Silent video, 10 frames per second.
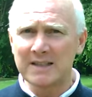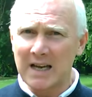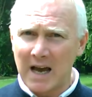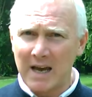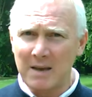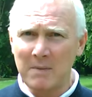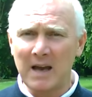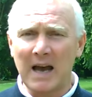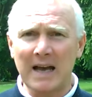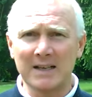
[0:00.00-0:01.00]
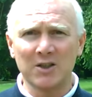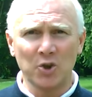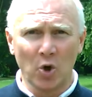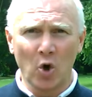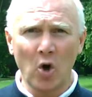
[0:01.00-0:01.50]
time and
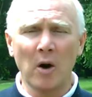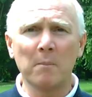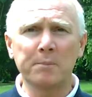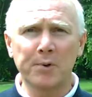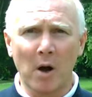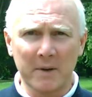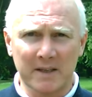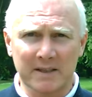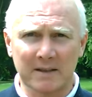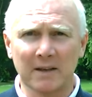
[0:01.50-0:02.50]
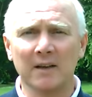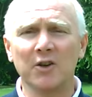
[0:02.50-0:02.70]
your promise,